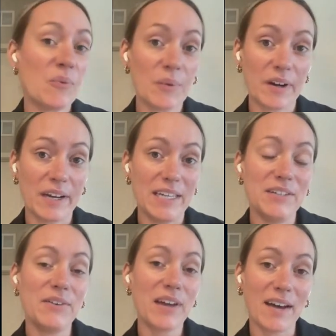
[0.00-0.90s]
don't worry,
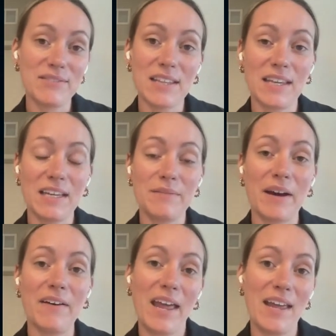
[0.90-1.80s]
you don't have to think
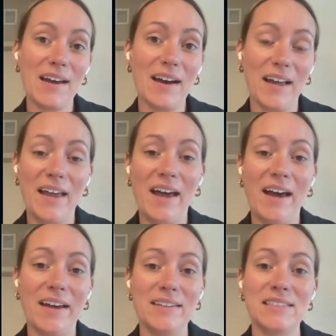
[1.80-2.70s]
about AI
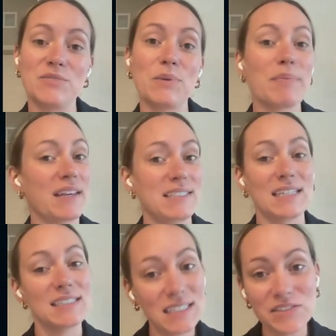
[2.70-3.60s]
as
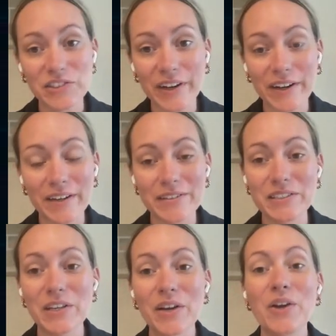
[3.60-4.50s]
replacing
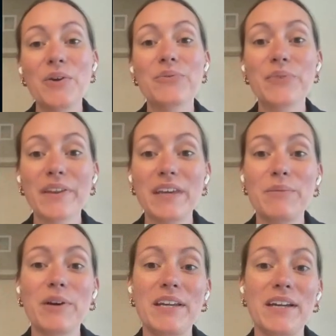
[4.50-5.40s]
teachers.
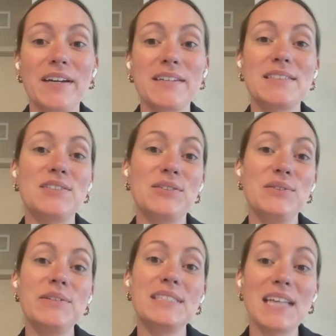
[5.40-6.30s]
Really, we're here
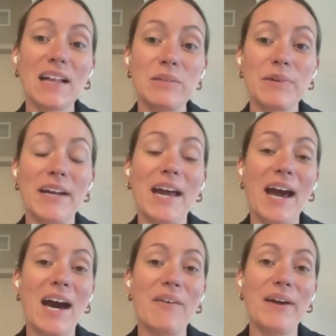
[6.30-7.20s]
to celebrate
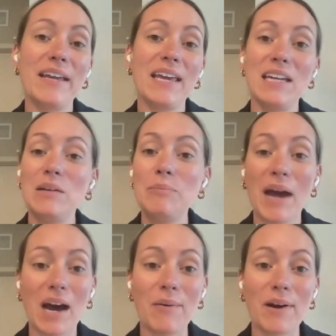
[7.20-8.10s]
how it can
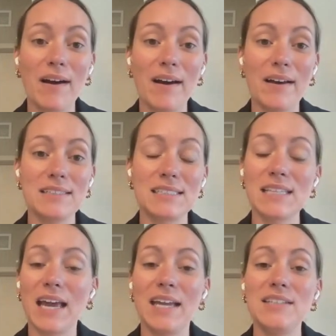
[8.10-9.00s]
empower
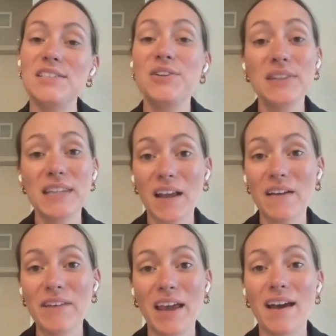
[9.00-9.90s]
us. And you could
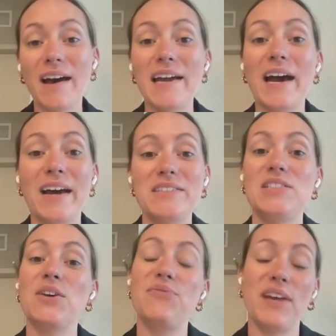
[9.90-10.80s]
think of AI
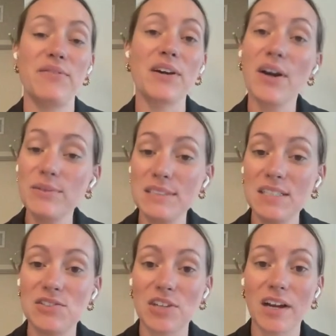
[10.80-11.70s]
as your favorite
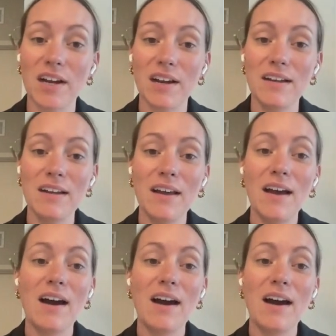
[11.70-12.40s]
co-teacher